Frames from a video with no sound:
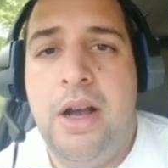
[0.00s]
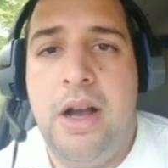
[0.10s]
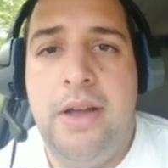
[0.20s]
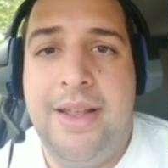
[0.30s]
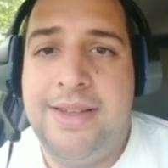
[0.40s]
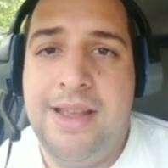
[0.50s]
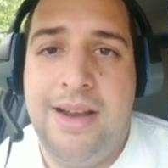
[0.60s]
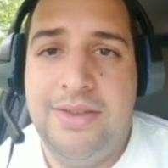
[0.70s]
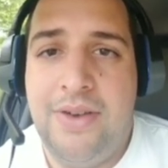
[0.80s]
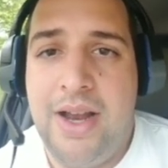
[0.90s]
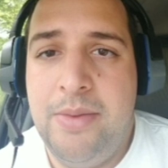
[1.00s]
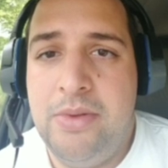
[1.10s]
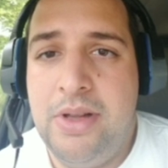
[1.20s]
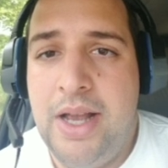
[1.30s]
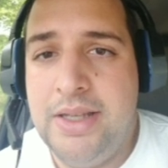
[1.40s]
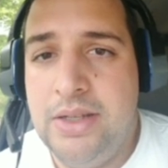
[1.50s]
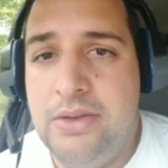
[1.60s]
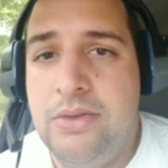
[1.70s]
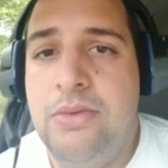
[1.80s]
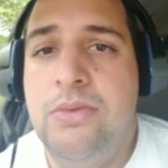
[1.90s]
that's not as viable as
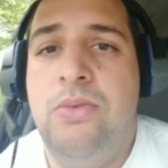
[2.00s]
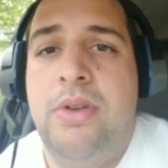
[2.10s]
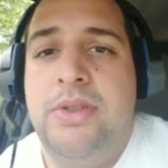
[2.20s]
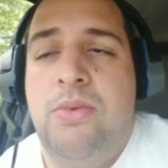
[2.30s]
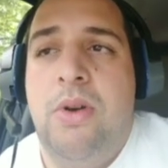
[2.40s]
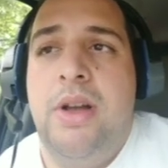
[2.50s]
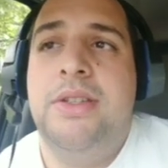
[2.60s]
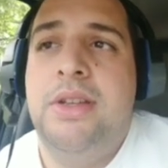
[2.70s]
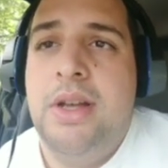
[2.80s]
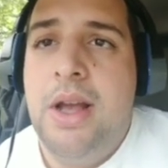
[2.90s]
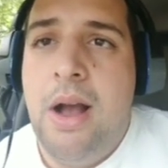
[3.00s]
it once was.